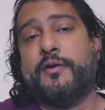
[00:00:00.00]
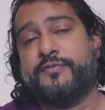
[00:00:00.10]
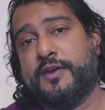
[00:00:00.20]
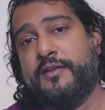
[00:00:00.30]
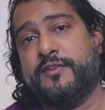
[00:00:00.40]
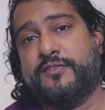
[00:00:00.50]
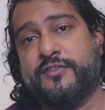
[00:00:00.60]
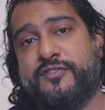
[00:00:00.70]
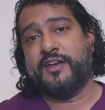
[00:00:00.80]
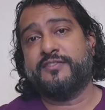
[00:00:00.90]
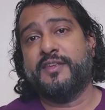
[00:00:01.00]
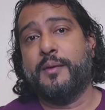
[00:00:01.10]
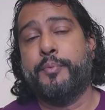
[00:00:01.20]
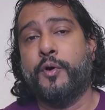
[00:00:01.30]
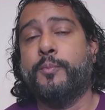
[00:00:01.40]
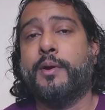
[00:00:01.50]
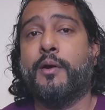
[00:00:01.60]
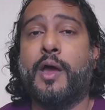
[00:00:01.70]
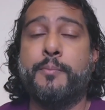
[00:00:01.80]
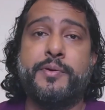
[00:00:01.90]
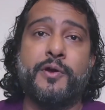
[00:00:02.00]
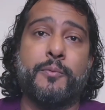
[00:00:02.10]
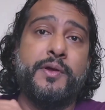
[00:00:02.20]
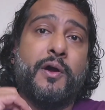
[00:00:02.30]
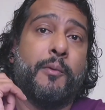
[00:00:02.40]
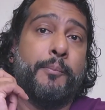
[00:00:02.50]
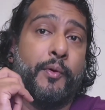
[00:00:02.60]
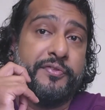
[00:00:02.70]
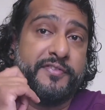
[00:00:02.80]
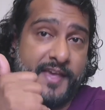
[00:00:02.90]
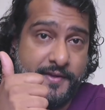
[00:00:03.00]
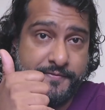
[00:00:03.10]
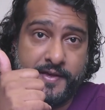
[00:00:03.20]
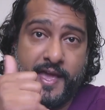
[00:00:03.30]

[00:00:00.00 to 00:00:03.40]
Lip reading: studies that suggest that bone marrow and PRP are both safe,